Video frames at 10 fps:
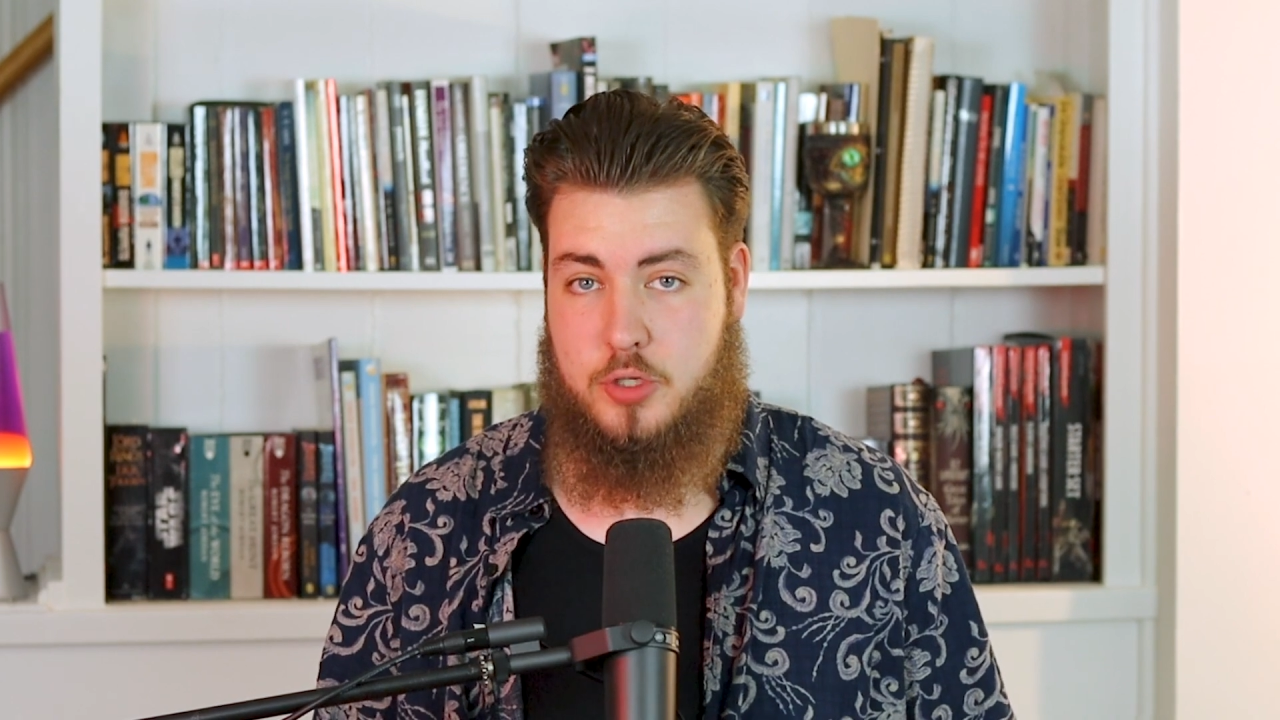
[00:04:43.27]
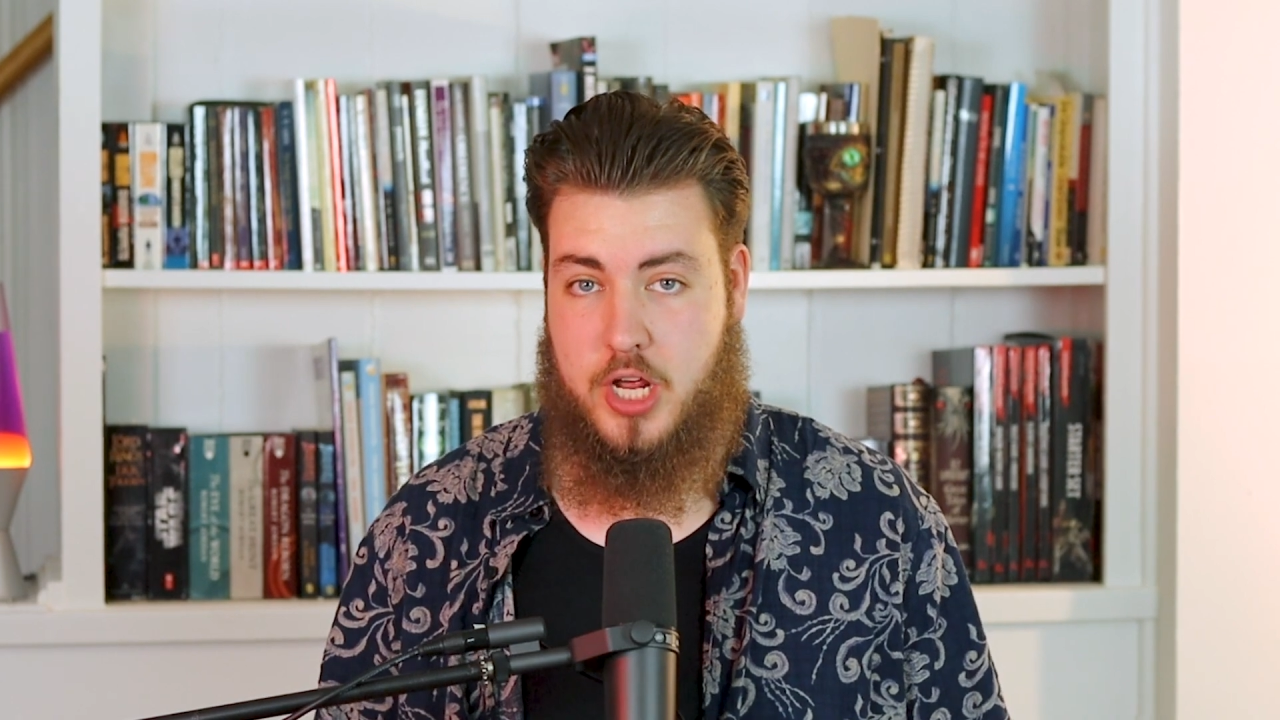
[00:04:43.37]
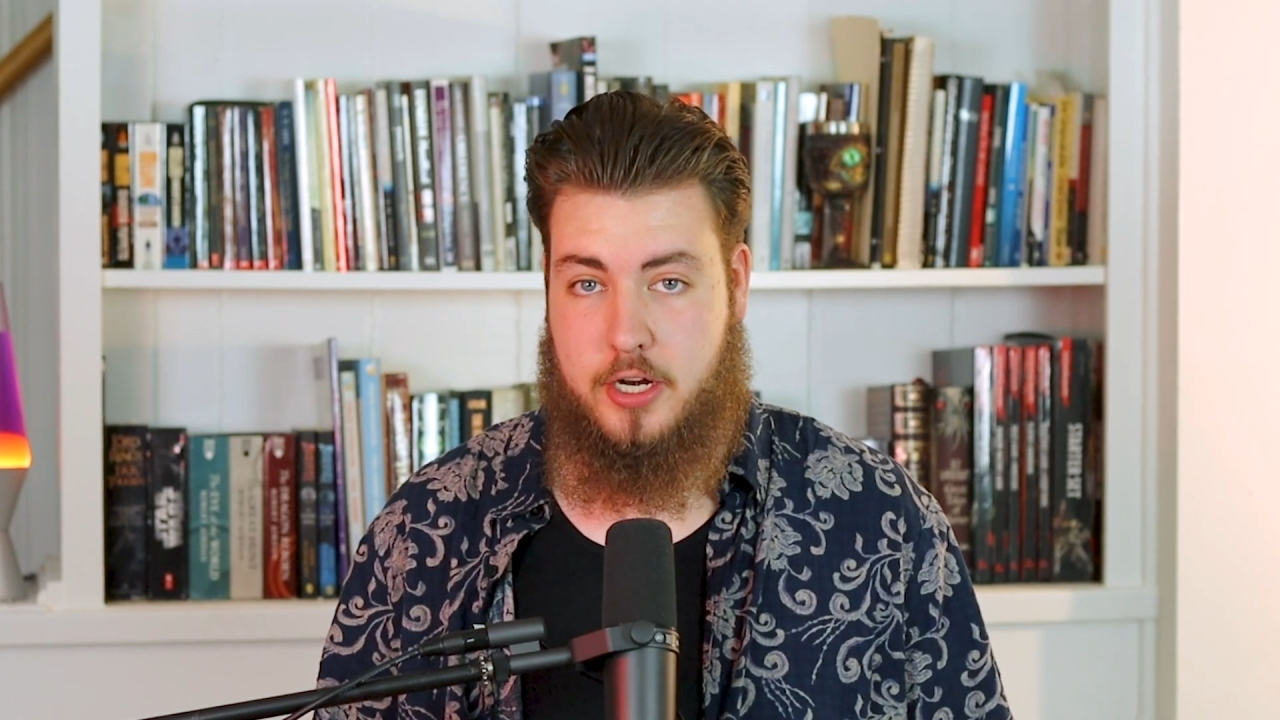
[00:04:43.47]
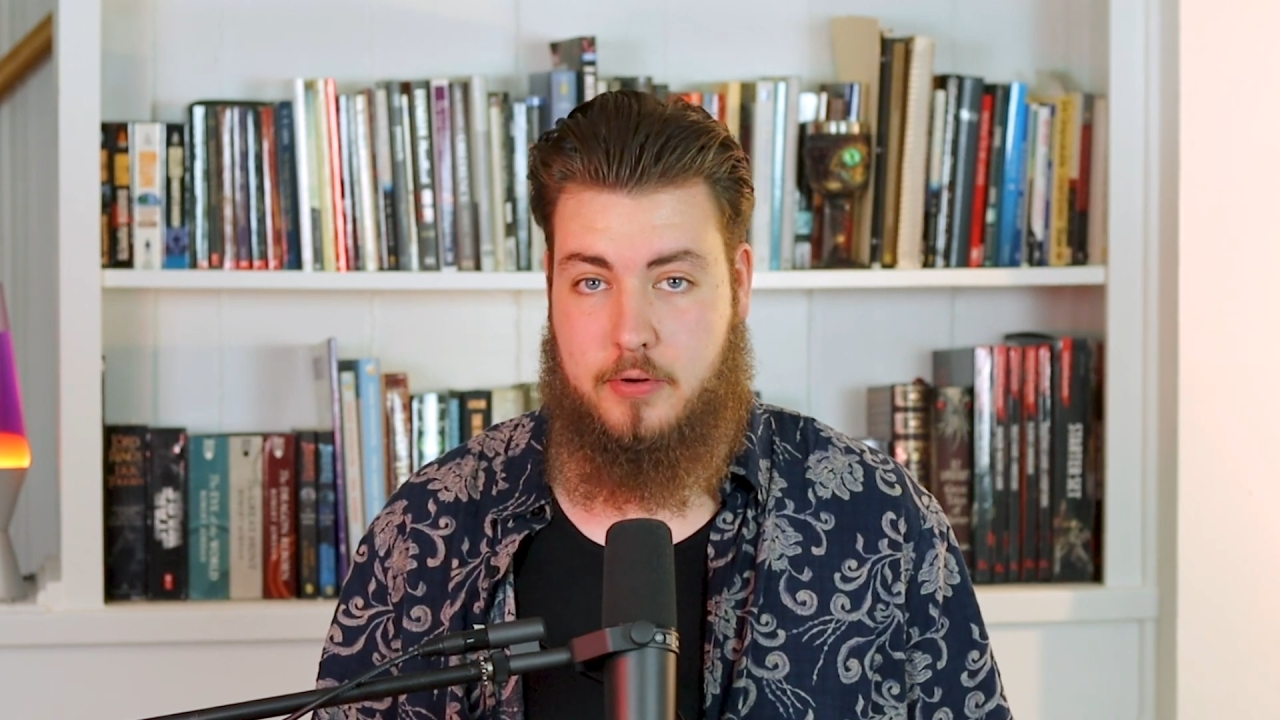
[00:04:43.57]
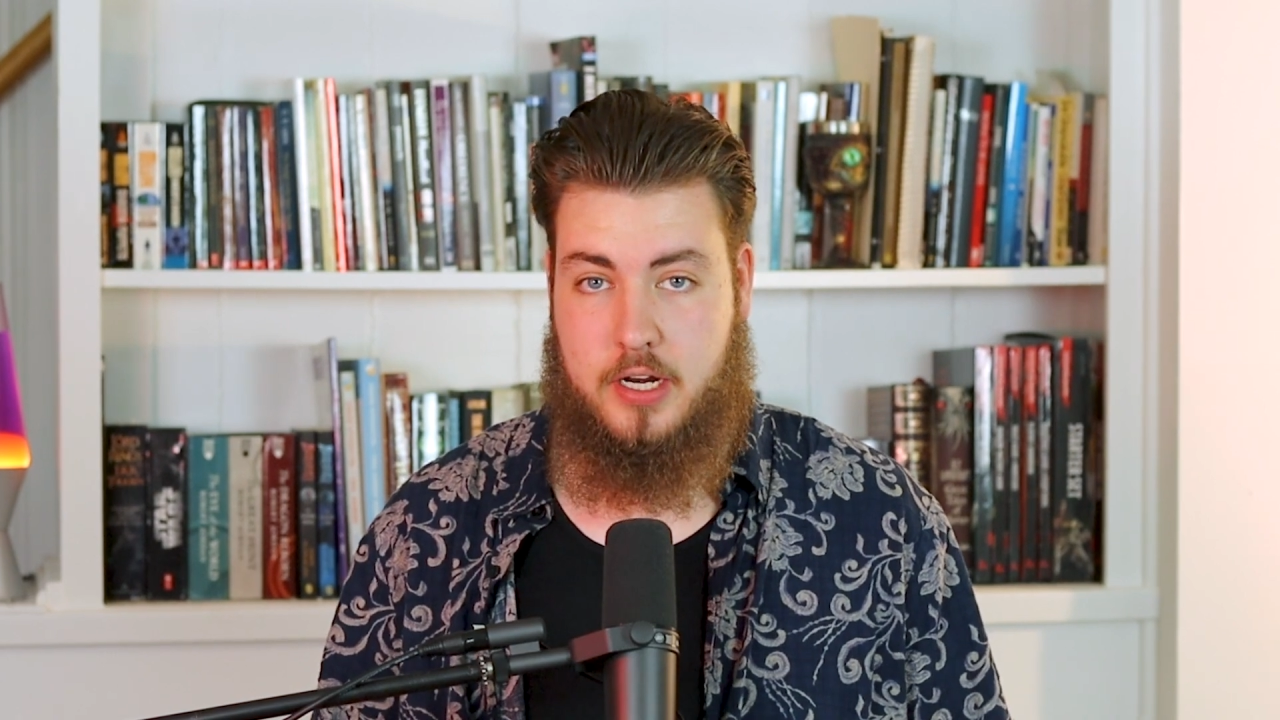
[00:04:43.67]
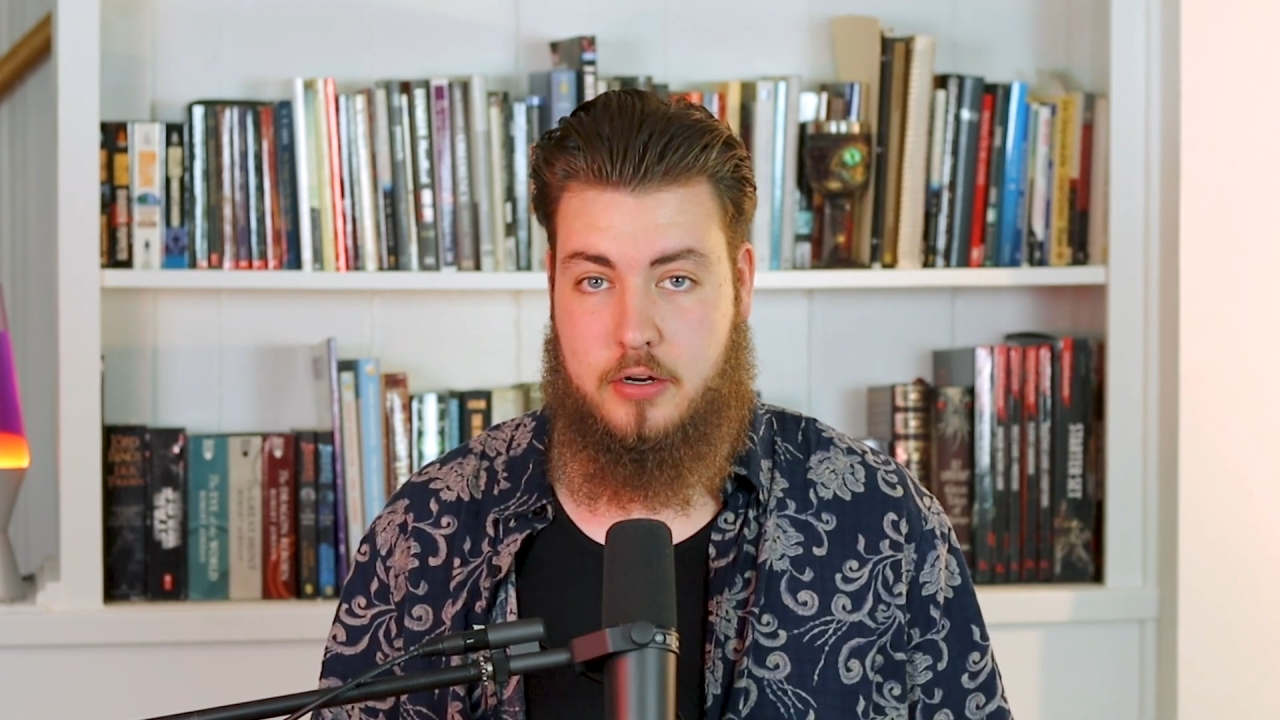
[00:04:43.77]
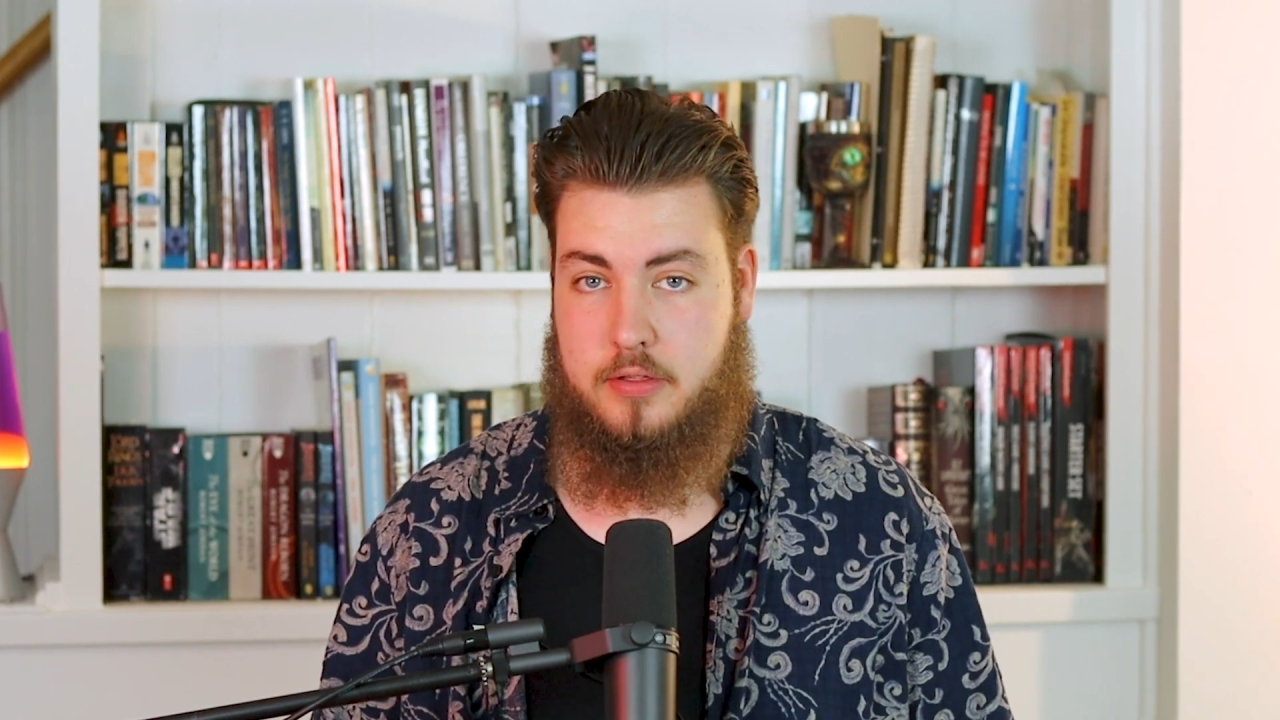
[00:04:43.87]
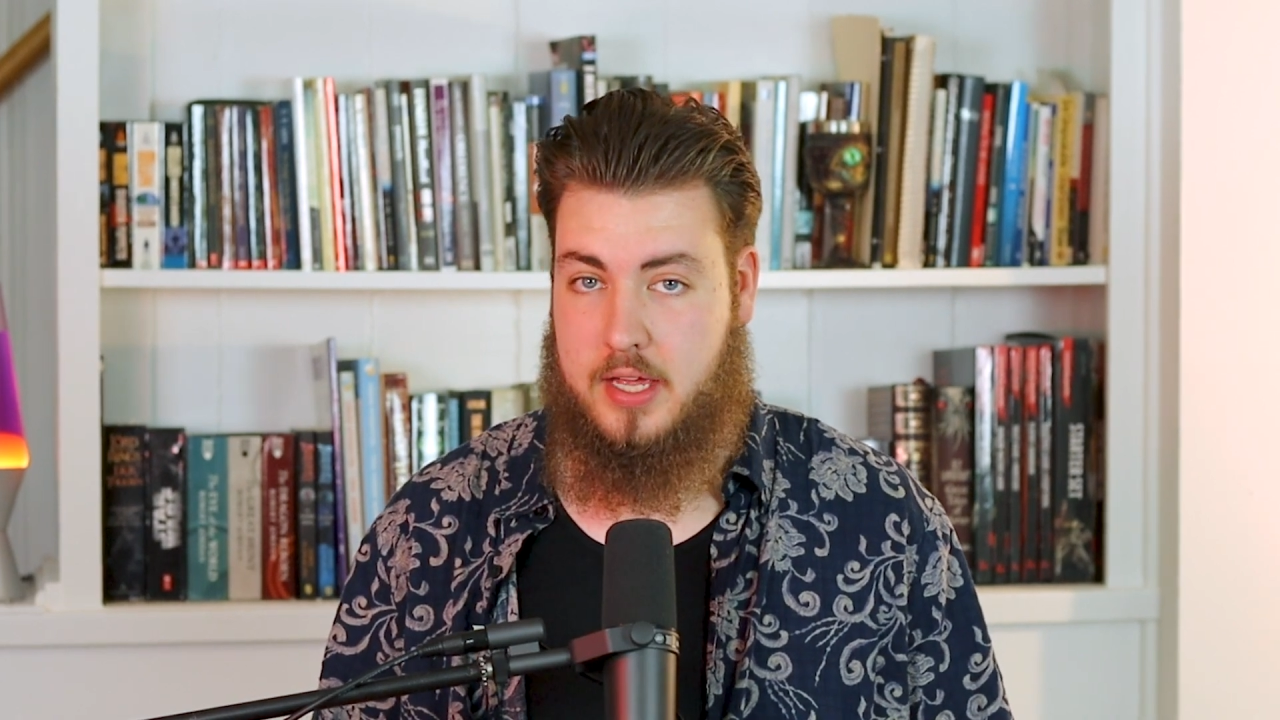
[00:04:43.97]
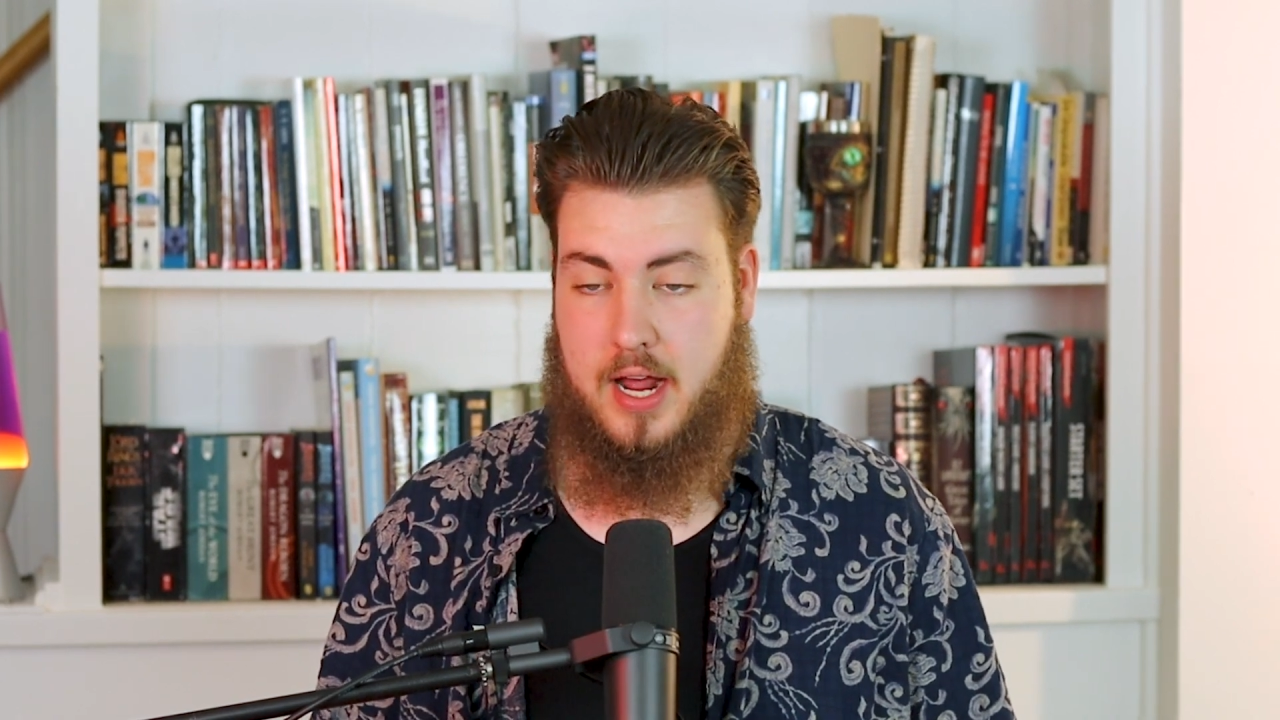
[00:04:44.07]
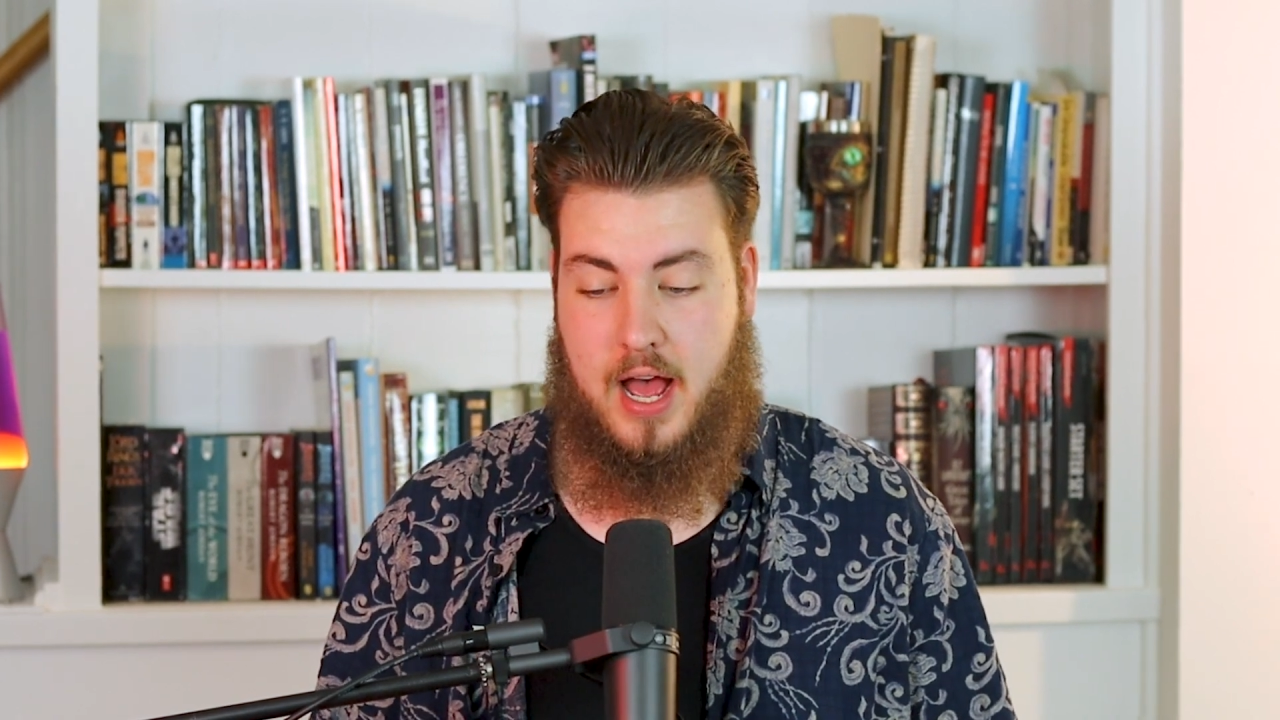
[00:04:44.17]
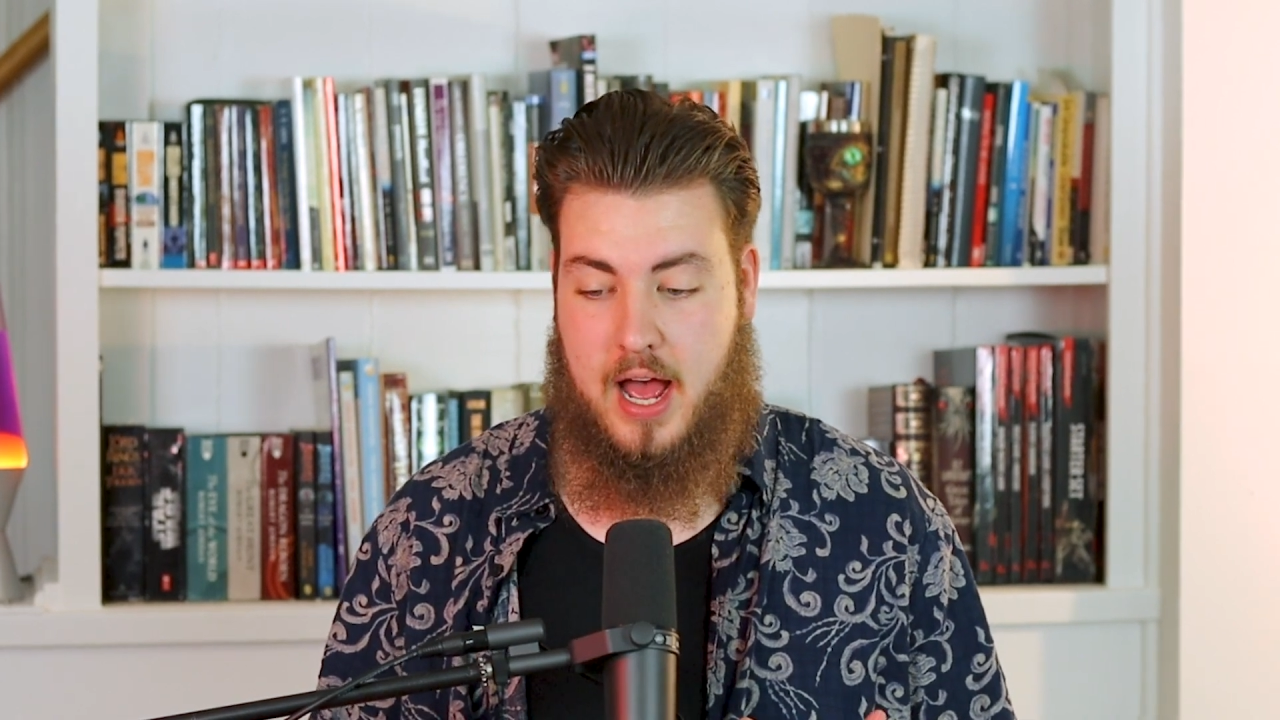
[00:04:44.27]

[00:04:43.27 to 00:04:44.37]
generator that